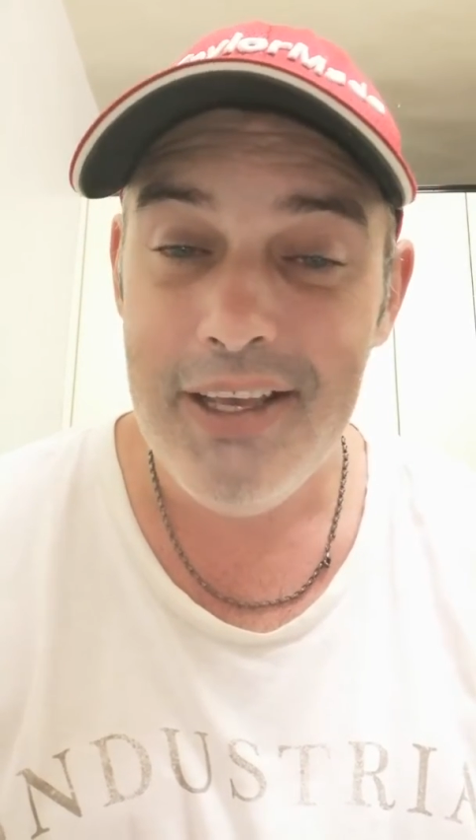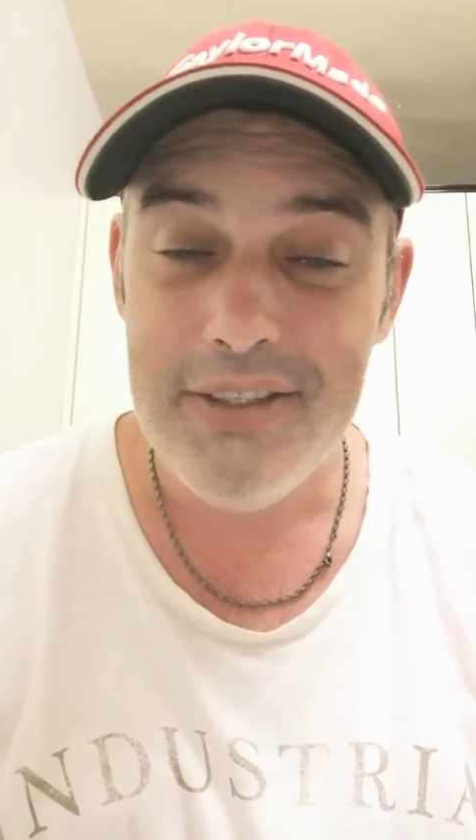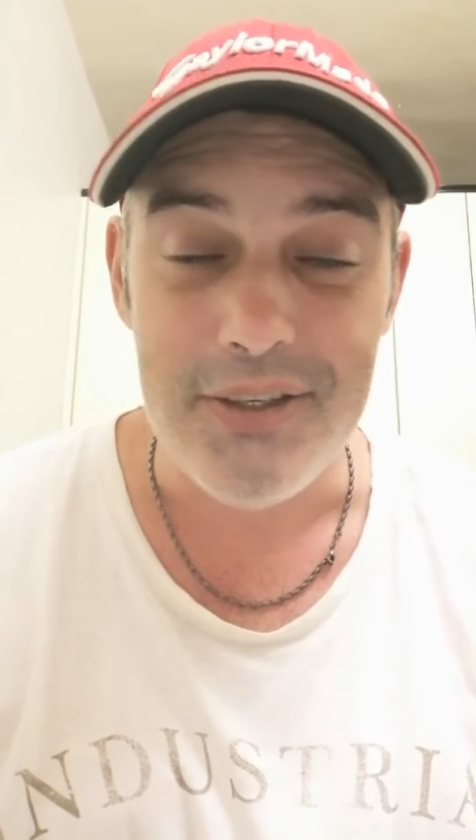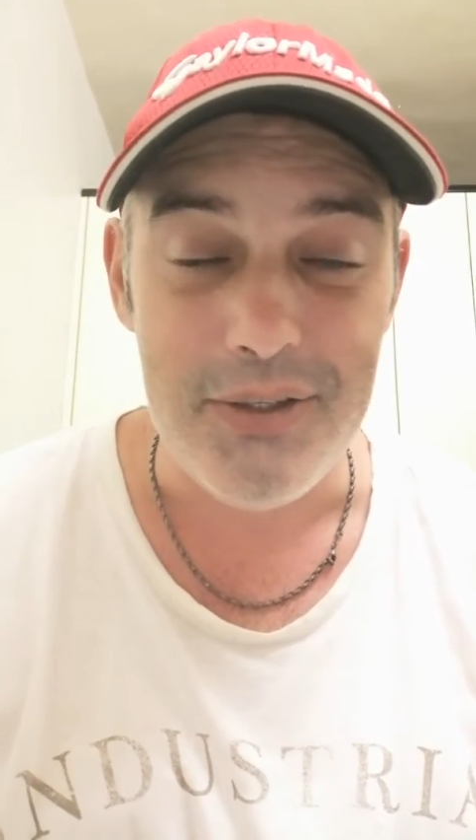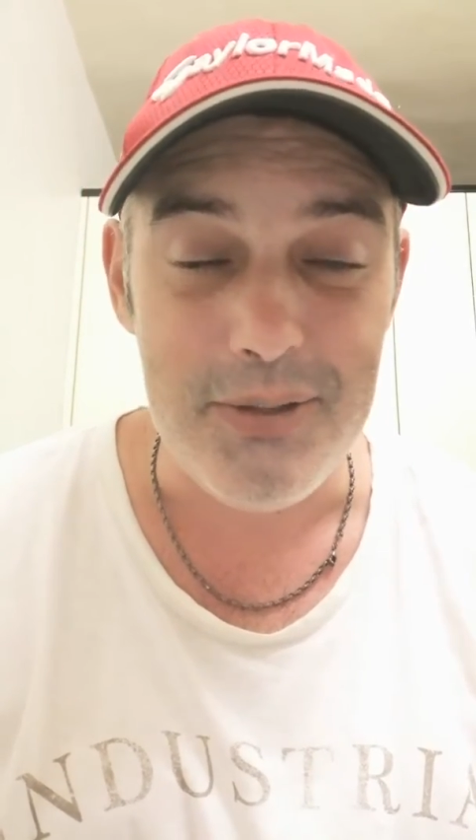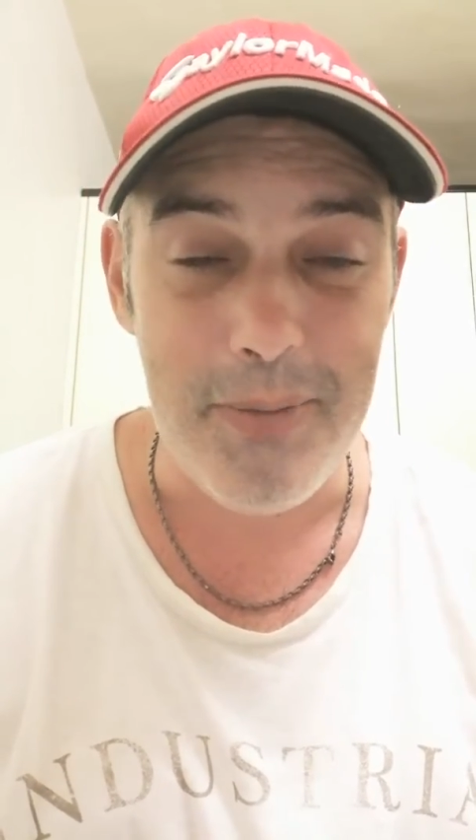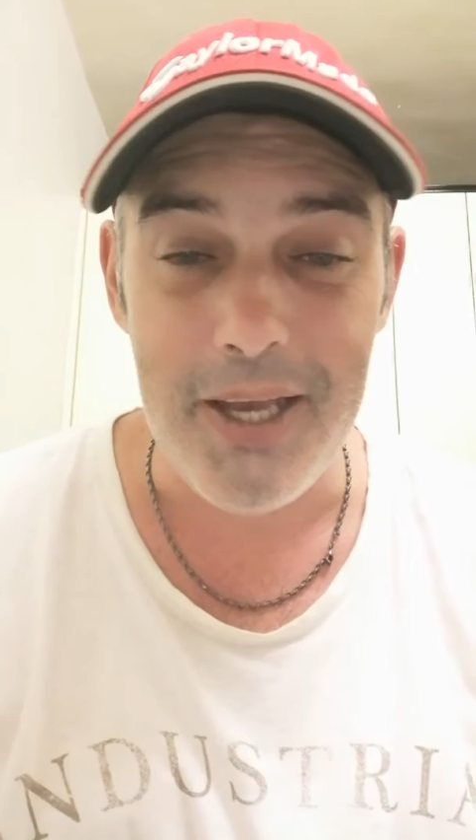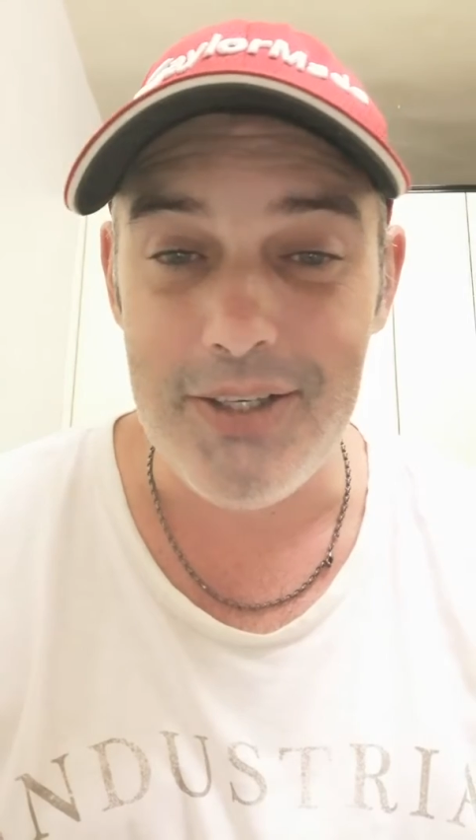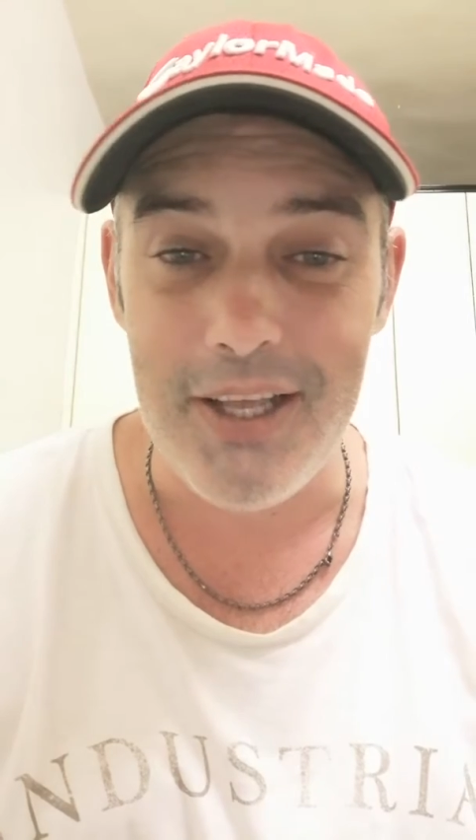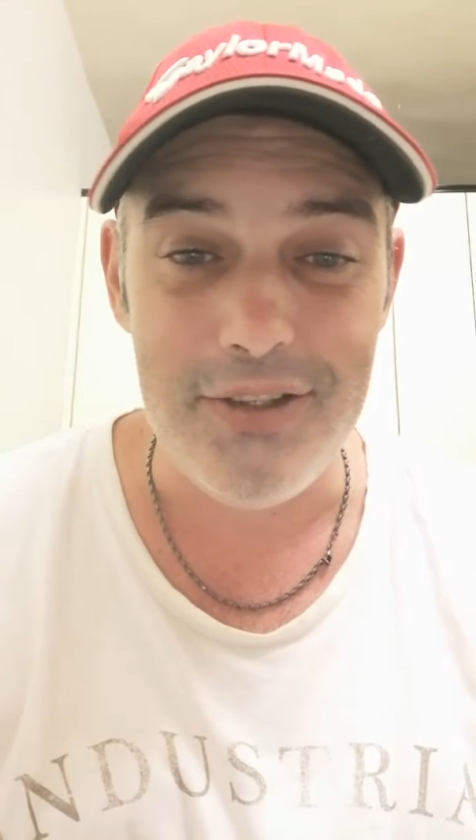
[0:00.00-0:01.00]
So
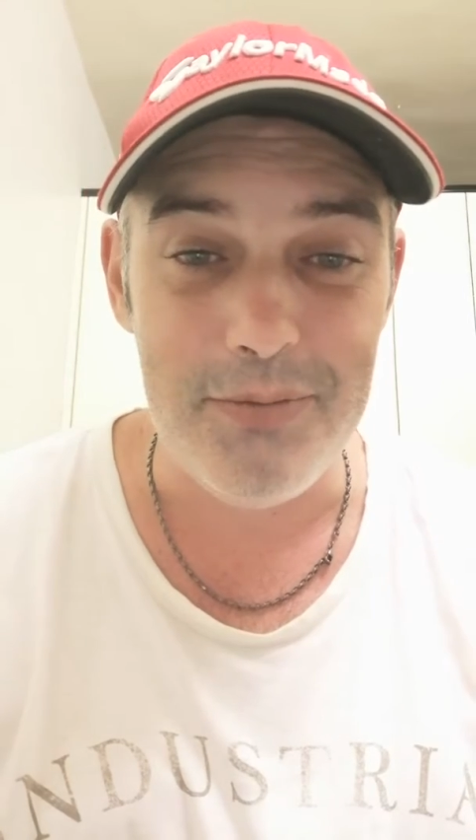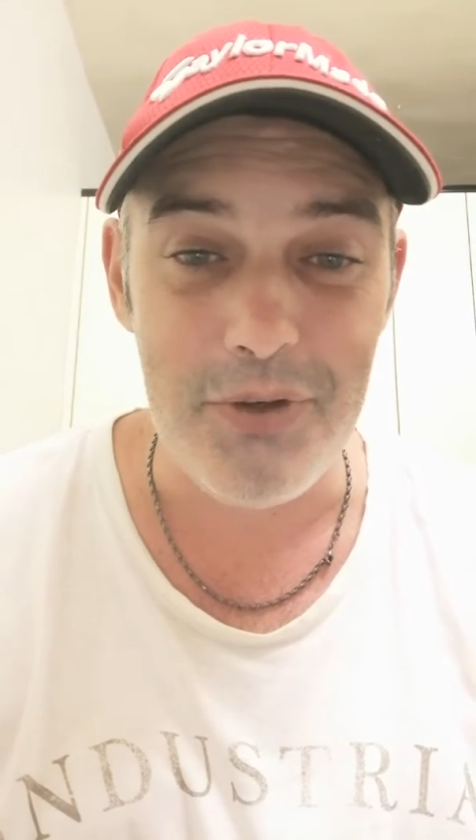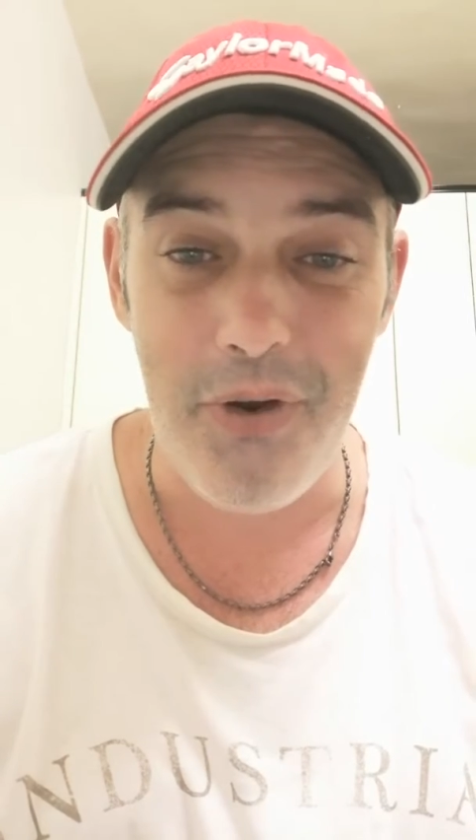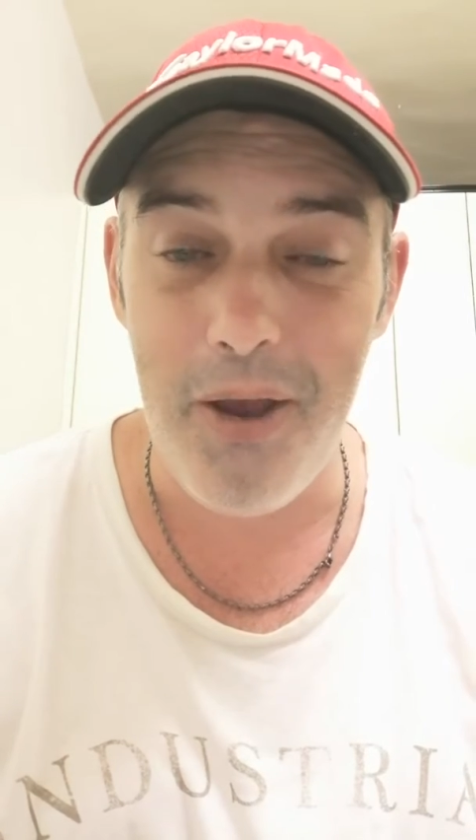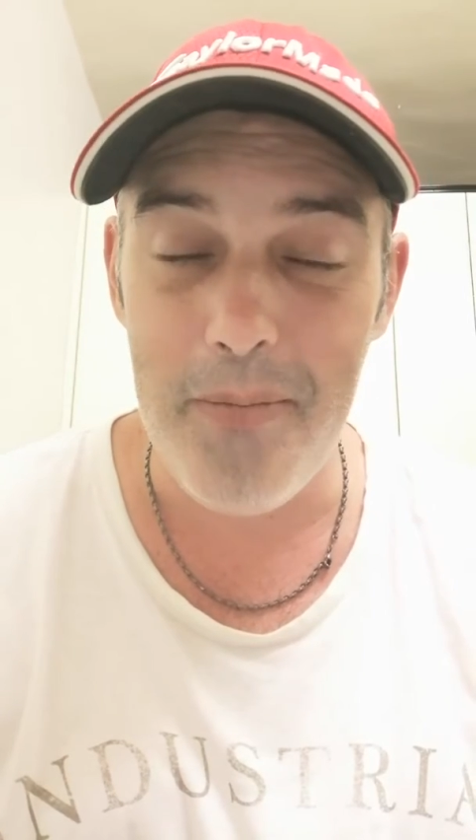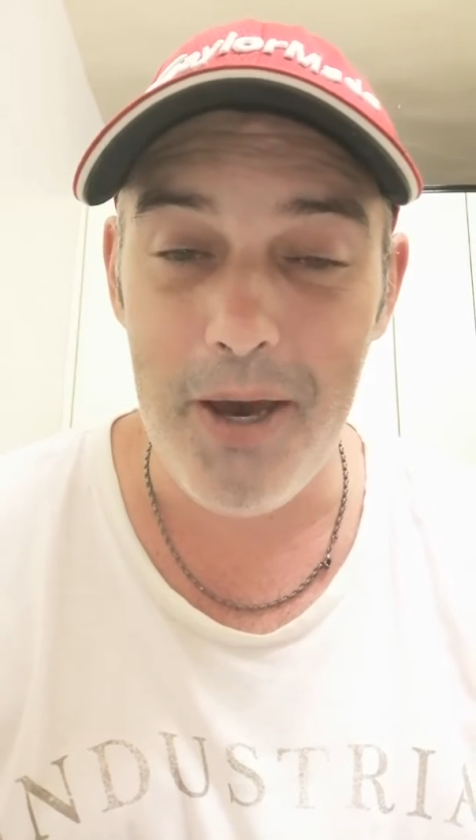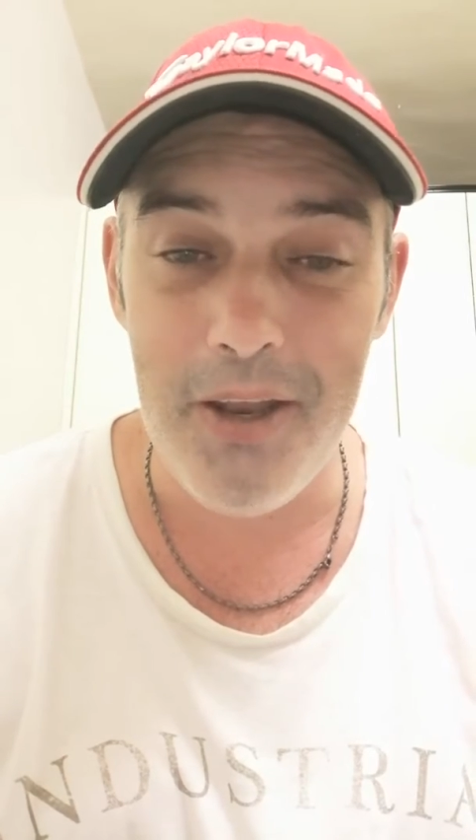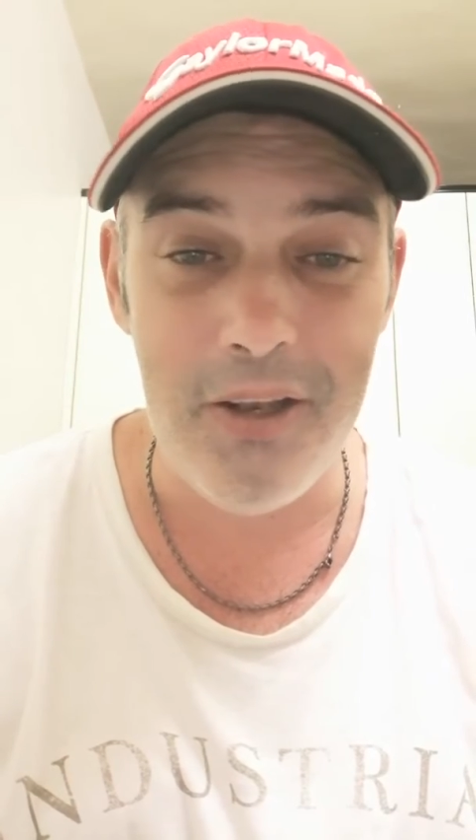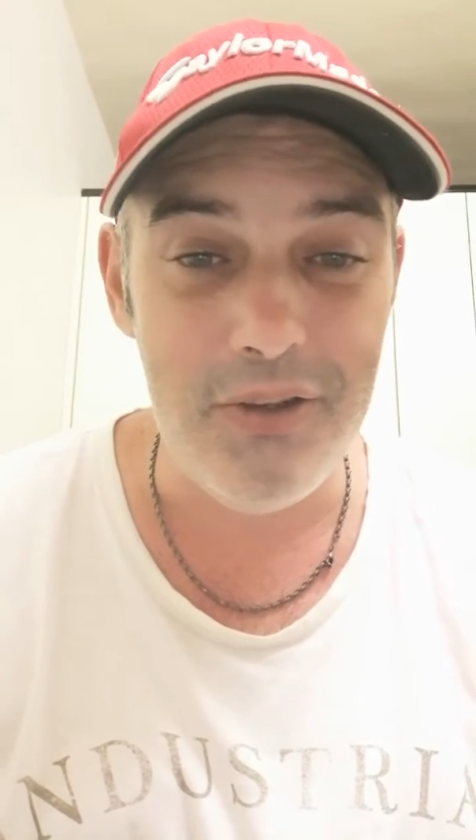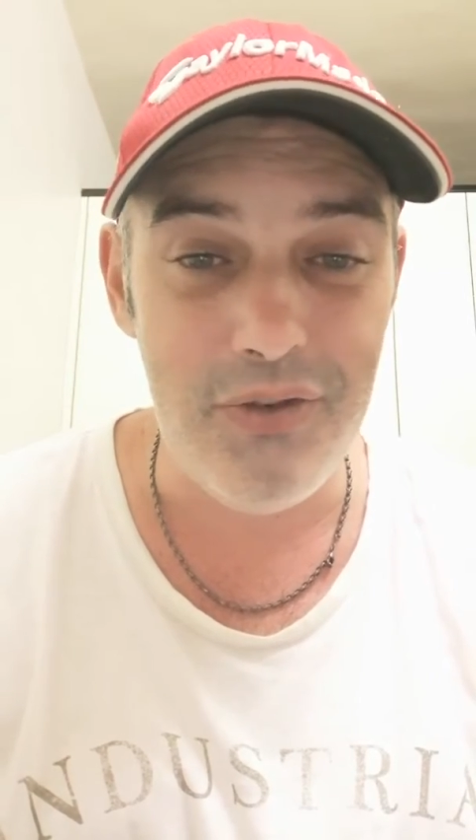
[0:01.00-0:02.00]
smash that subscribe button,